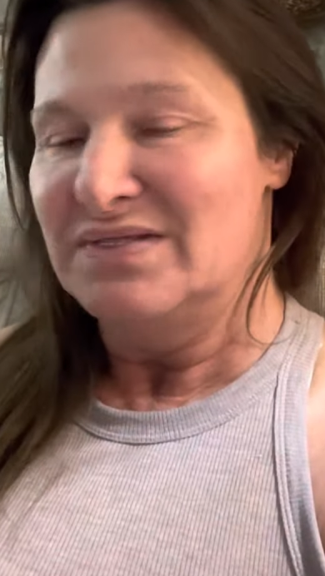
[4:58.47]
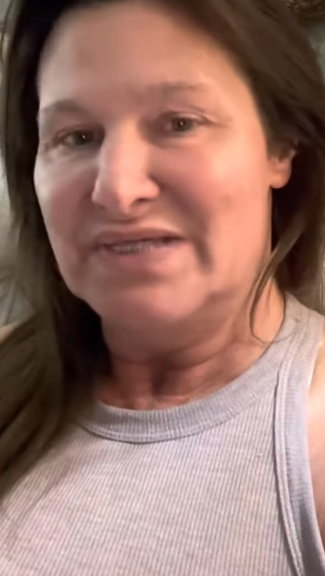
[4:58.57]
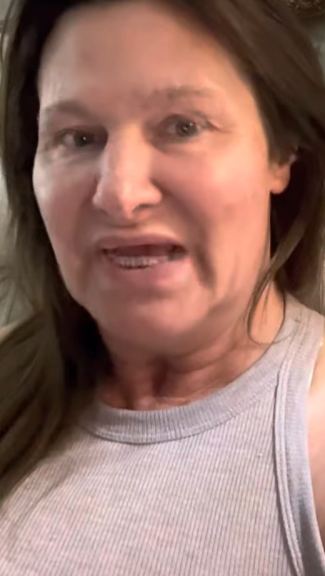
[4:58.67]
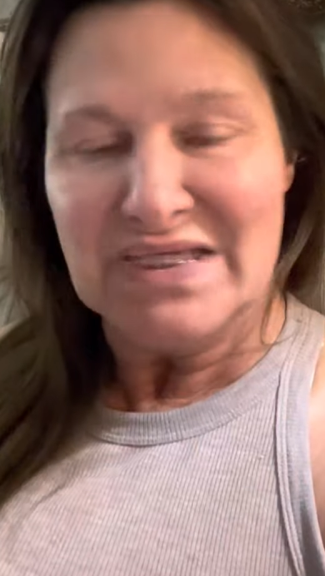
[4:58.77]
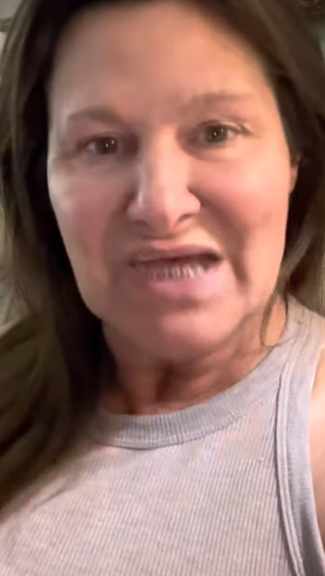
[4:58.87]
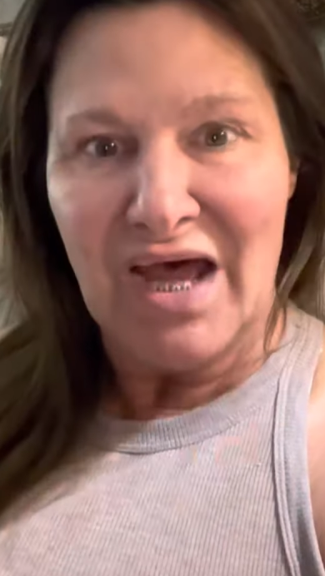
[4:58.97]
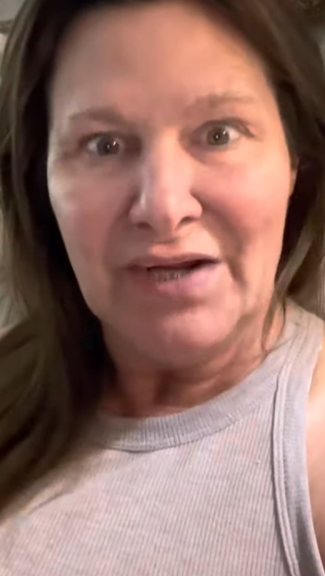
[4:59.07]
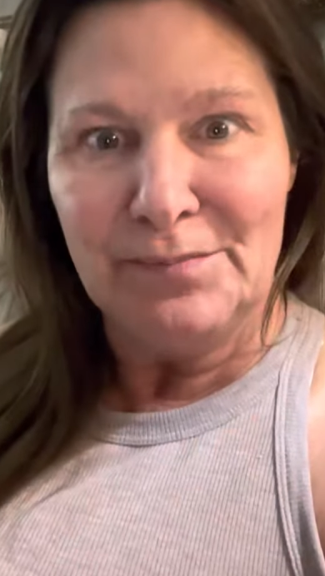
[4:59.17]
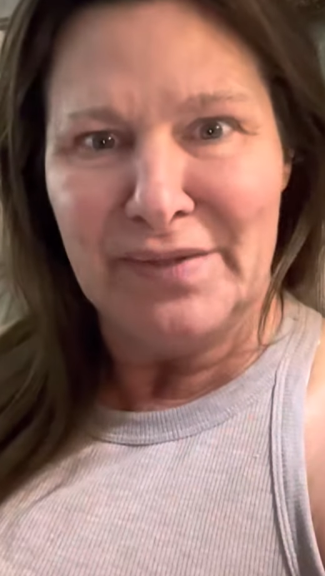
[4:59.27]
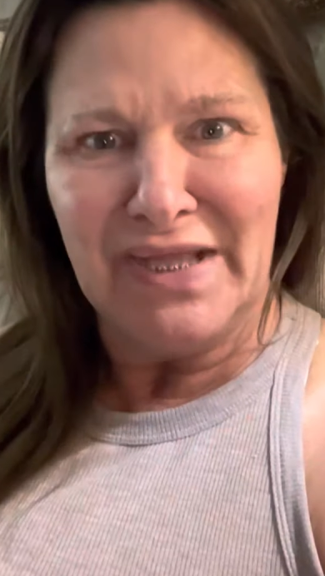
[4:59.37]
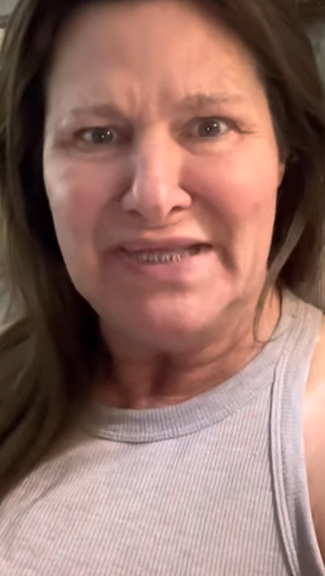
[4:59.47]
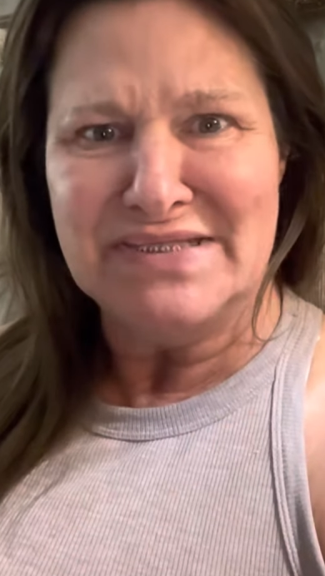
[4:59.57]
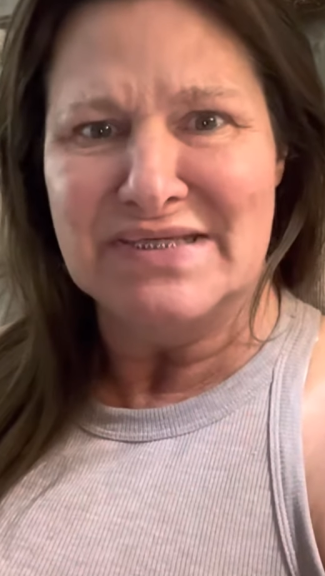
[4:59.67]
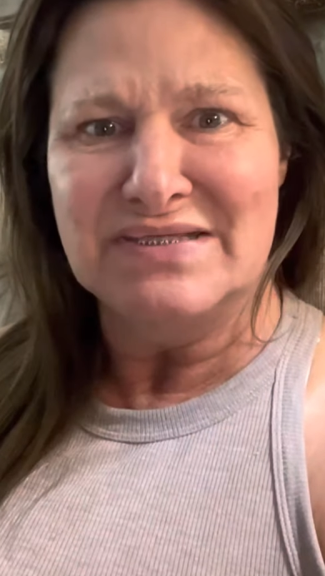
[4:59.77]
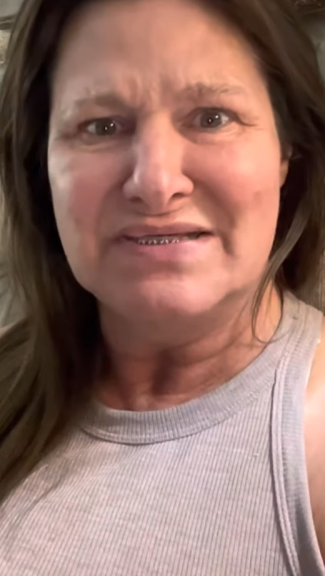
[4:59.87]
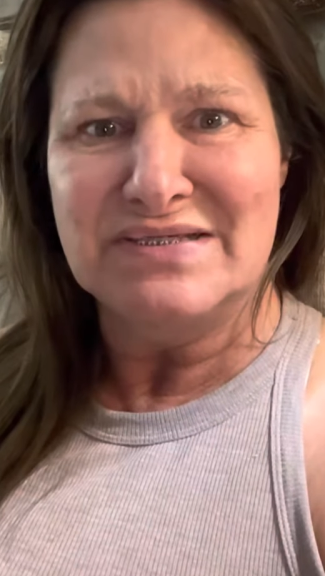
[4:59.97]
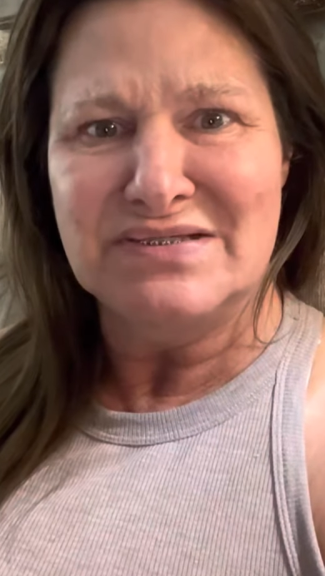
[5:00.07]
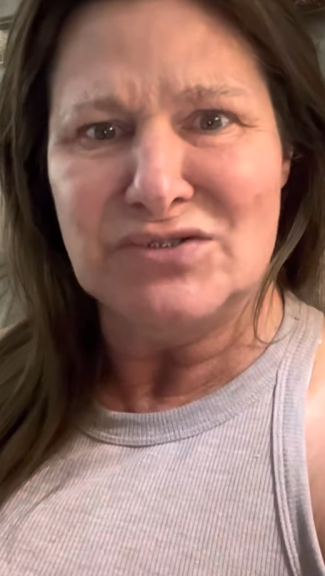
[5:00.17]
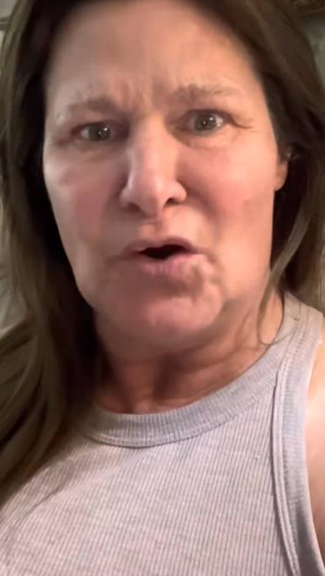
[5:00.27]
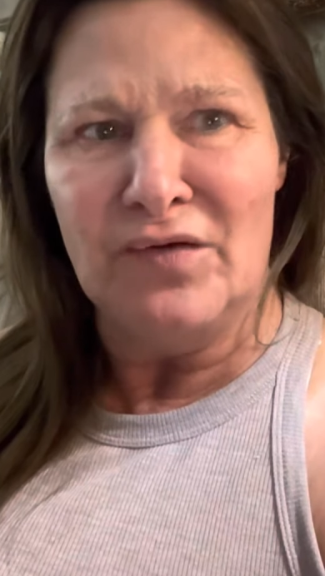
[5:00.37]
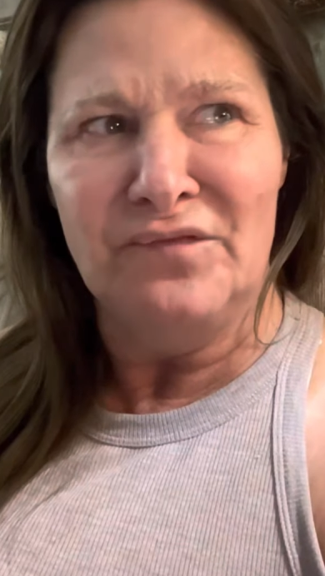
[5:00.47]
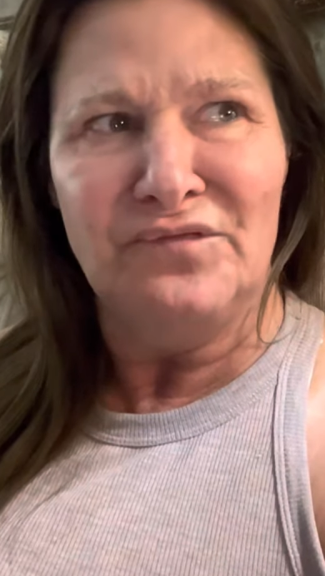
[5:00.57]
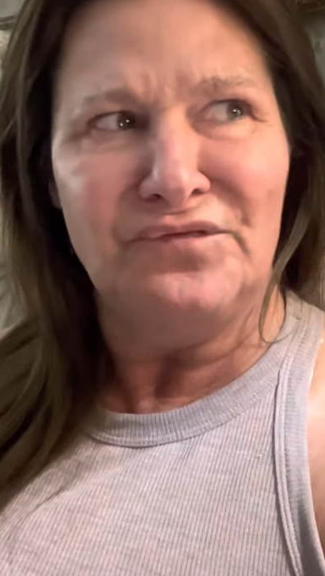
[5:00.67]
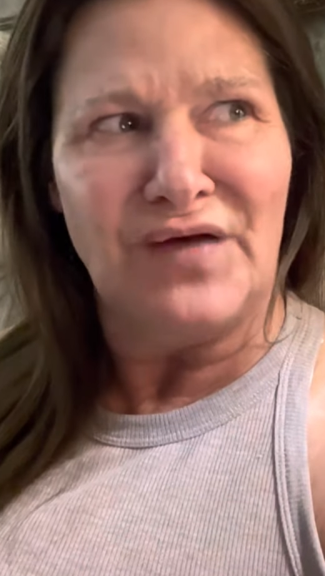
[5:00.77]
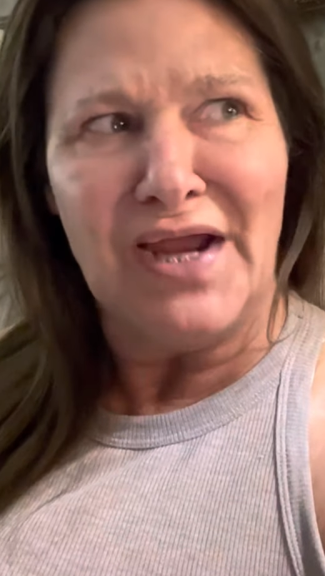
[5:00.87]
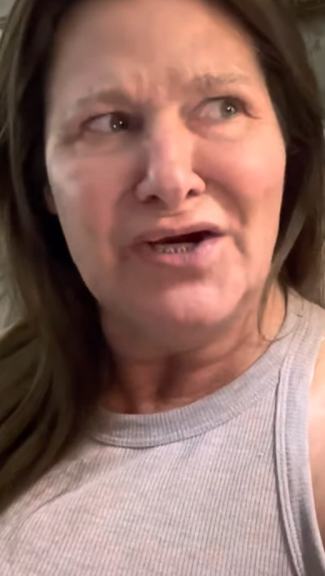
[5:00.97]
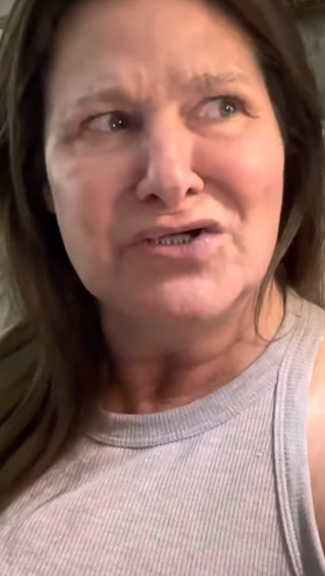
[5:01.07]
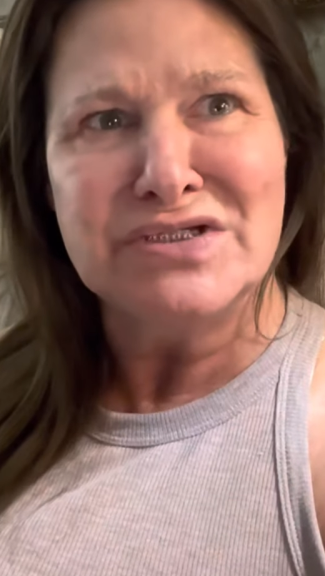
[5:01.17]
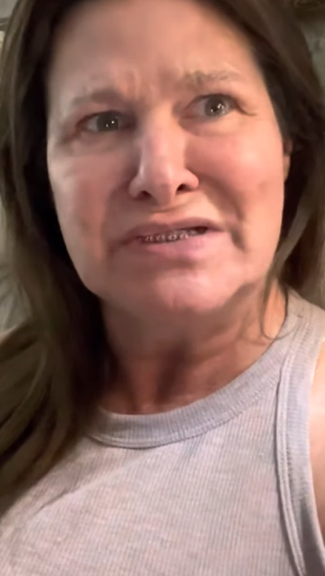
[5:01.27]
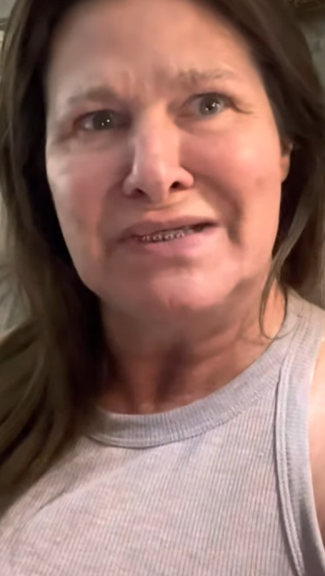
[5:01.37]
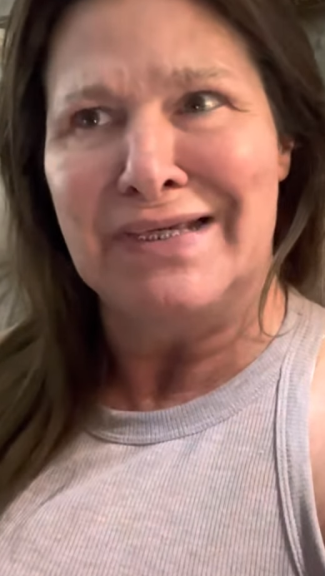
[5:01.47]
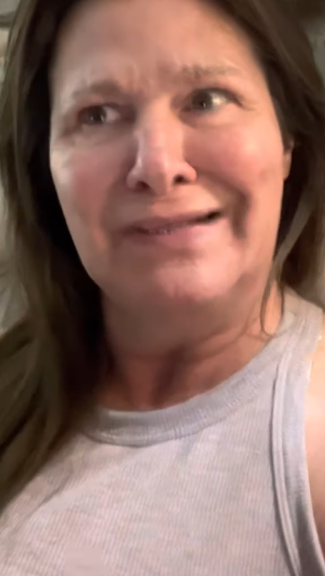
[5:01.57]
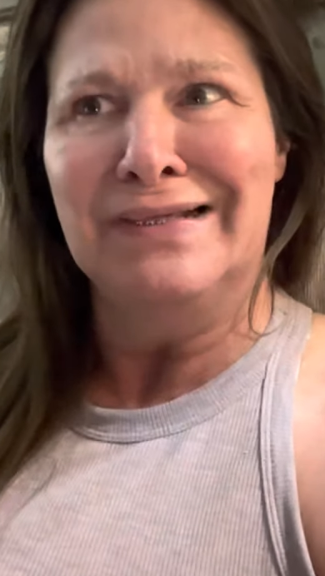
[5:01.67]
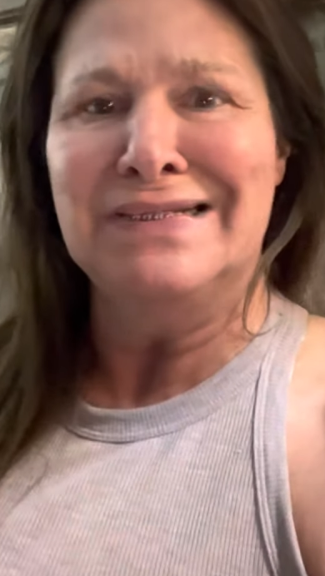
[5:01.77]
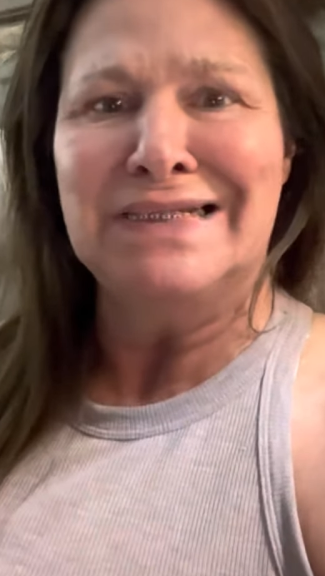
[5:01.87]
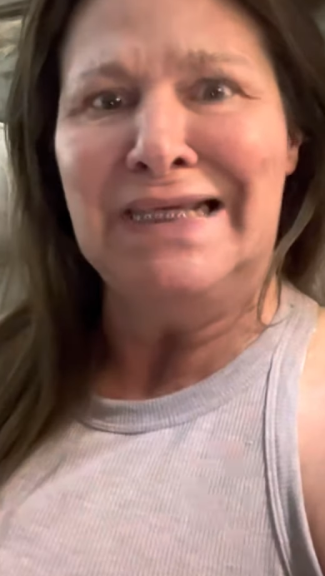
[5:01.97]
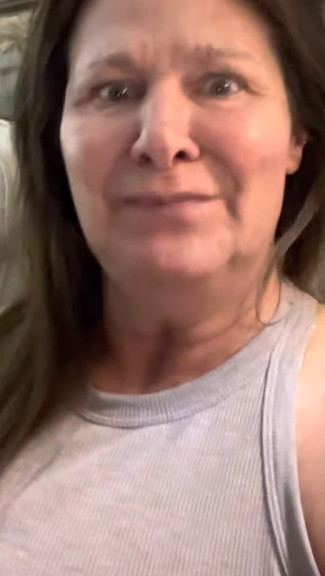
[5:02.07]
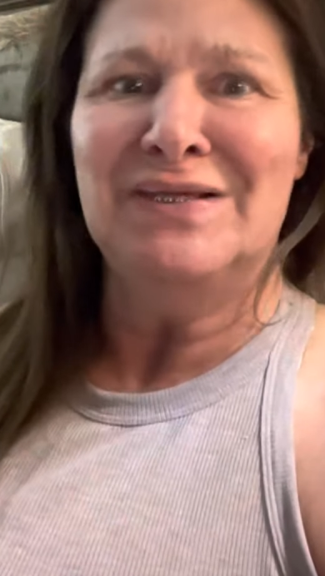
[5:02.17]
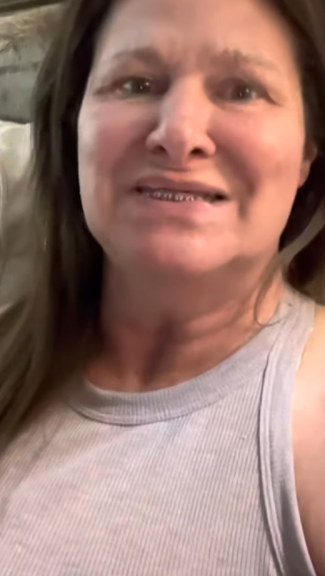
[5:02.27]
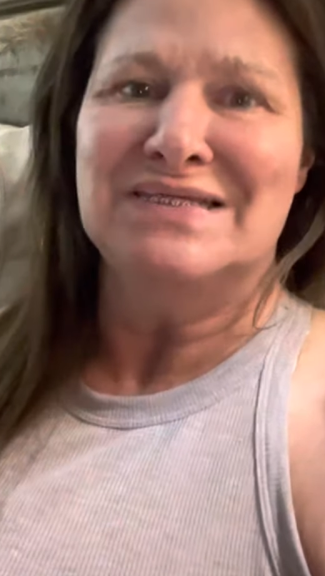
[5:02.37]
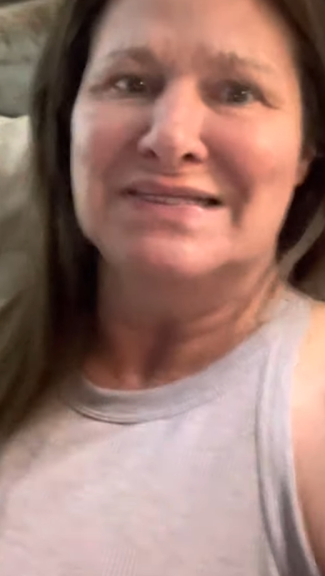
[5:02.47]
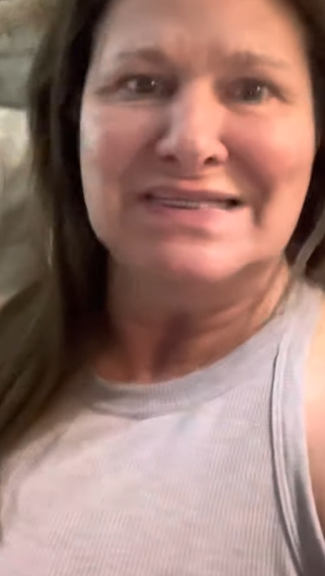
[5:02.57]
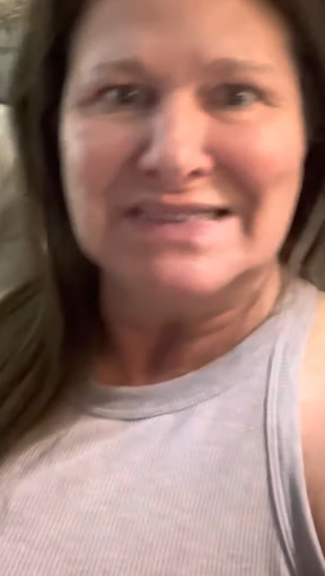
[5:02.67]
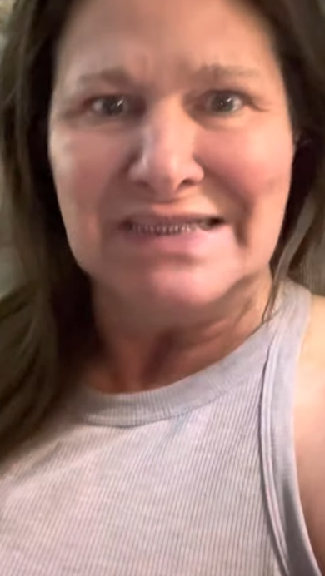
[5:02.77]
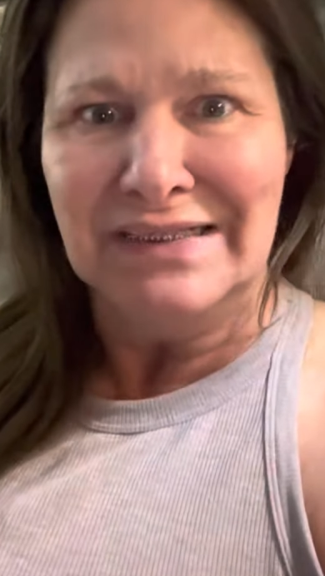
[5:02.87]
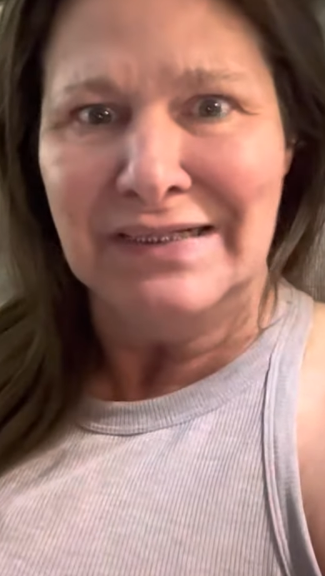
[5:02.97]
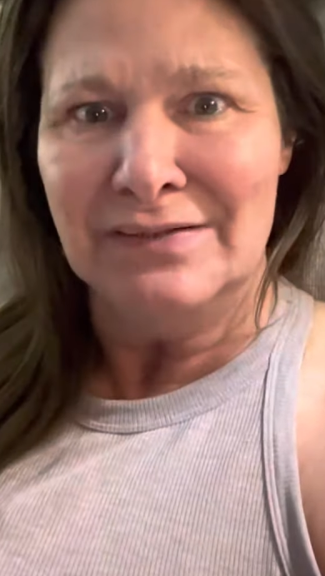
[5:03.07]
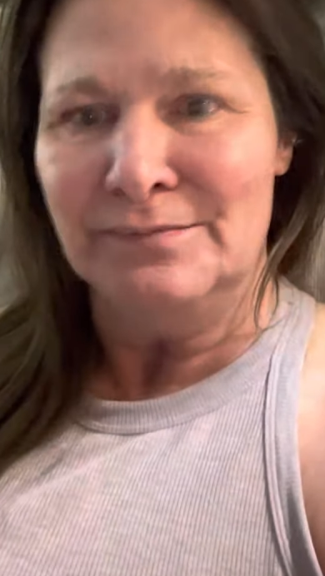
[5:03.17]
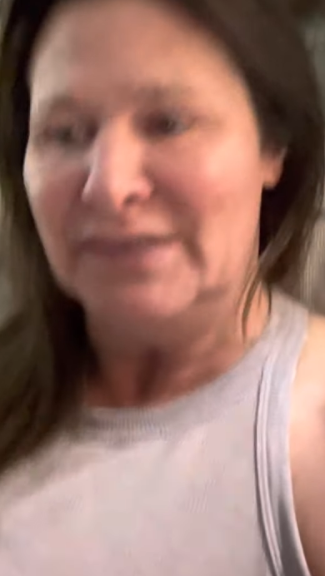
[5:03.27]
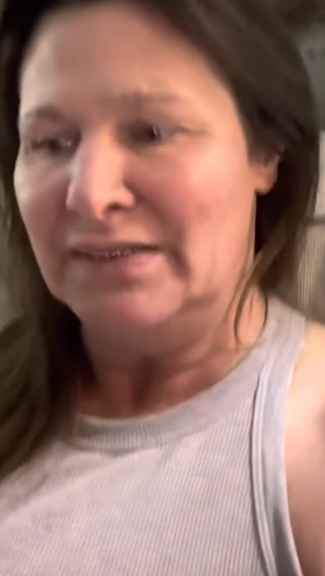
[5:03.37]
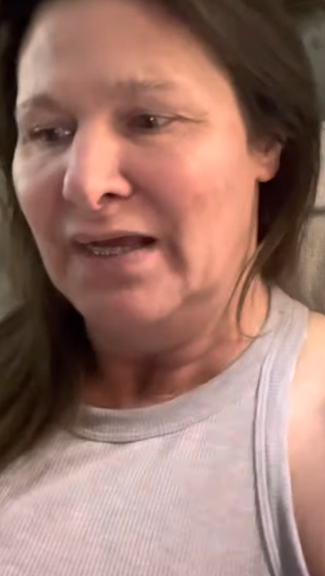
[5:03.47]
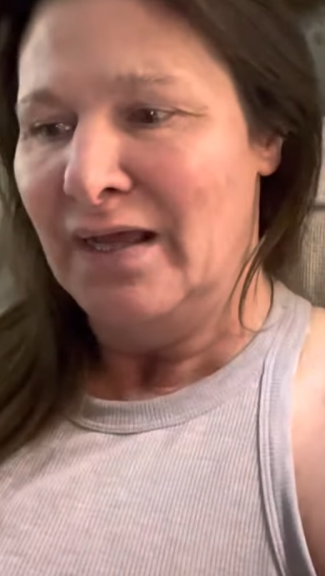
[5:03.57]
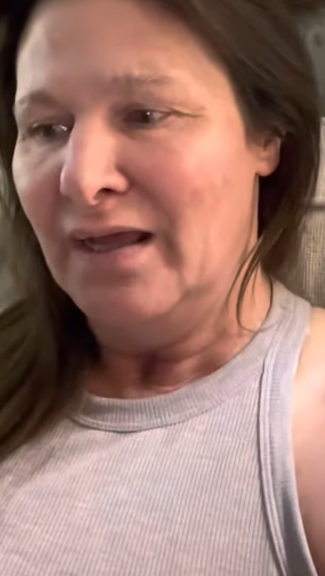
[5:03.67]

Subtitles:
tectonic plates and starting fires and killing demons and sealing them. And